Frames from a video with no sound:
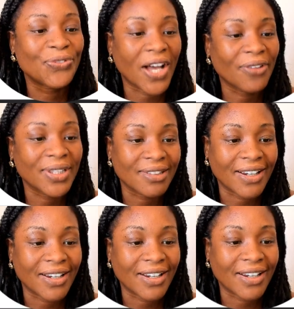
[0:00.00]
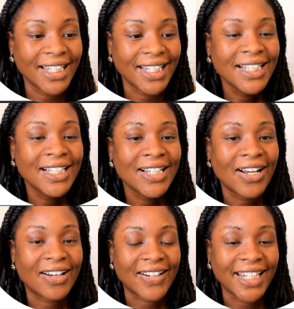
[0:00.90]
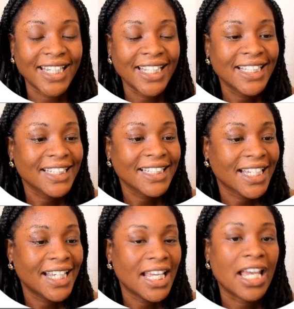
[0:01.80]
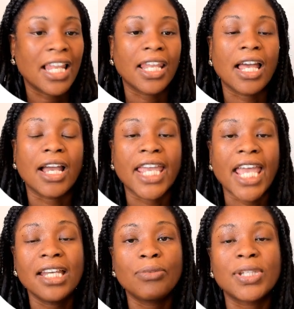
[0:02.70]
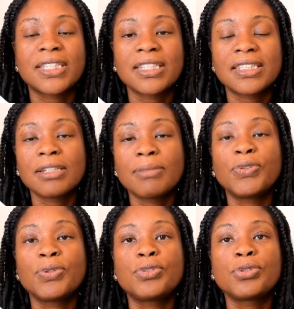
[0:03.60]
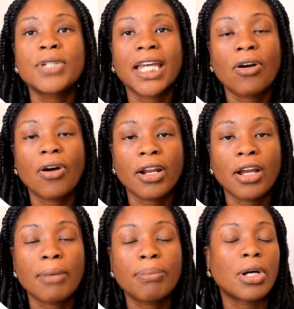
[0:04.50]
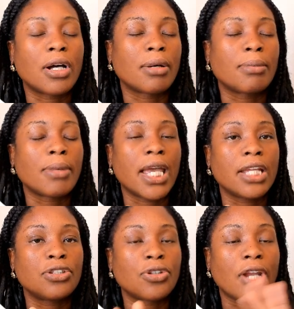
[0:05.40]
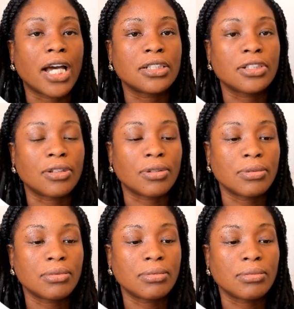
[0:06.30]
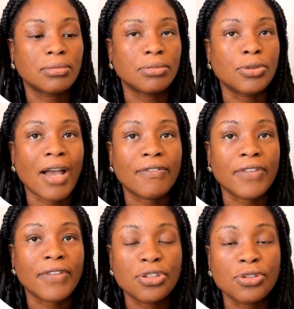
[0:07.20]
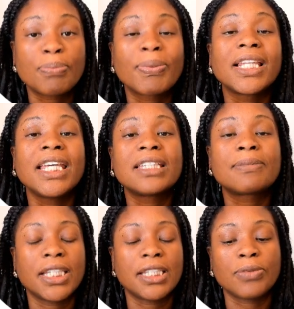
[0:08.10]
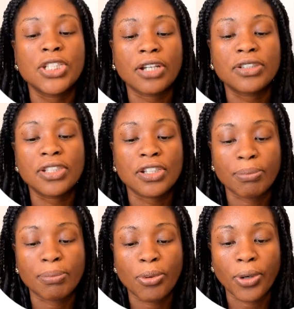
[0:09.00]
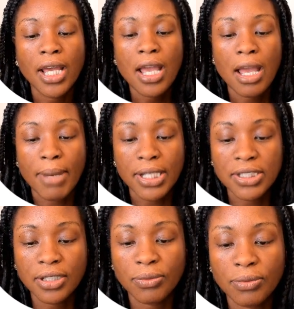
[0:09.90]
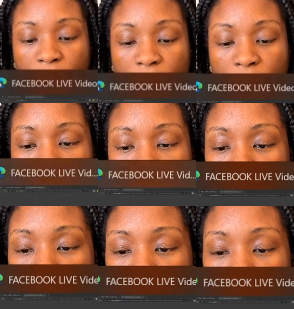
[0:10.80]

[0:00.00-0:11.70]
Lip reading: you follow it the right way. Alrighty? Again, with system, if you do get caught up and you're not, you have issues, please reach out to their support. I'm actually going to really quickly go